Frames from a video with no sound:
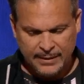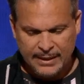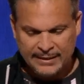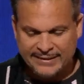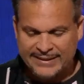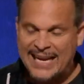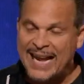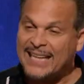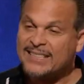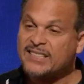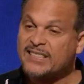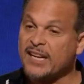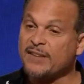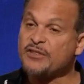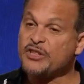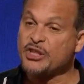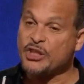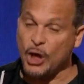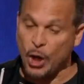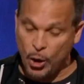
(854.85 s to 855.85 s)
Tests have
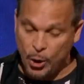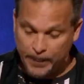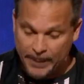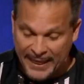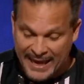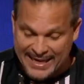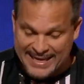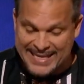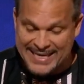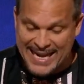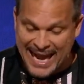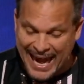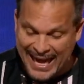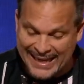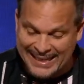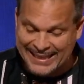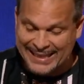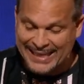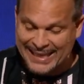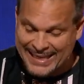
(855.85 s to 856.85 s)
shown that
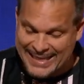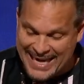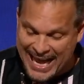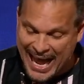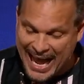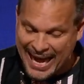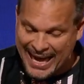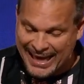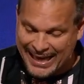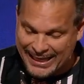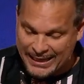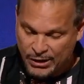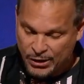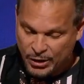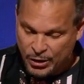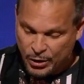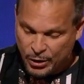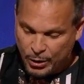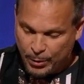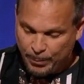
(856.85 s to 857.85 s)
99%
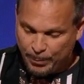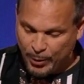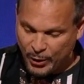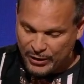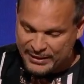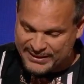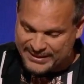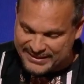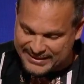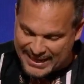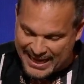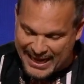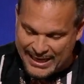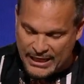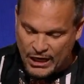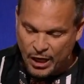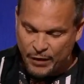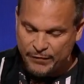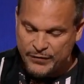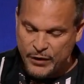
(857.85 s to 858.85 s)

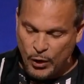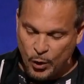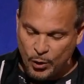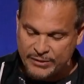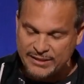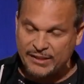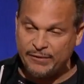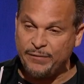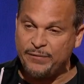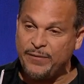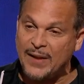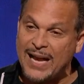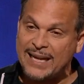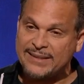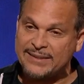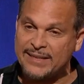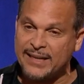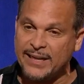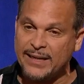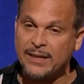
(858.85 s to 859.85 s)
of those
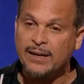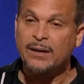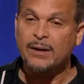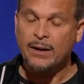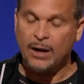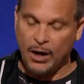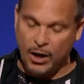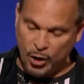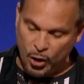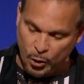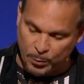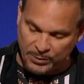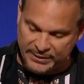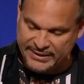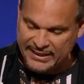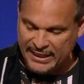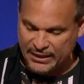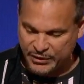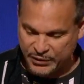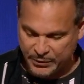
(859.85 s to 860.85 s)
infected are
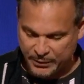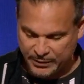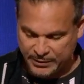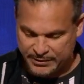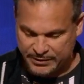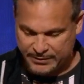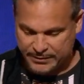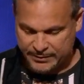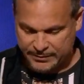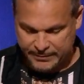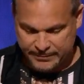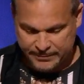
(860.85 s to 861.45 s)
homosexuals.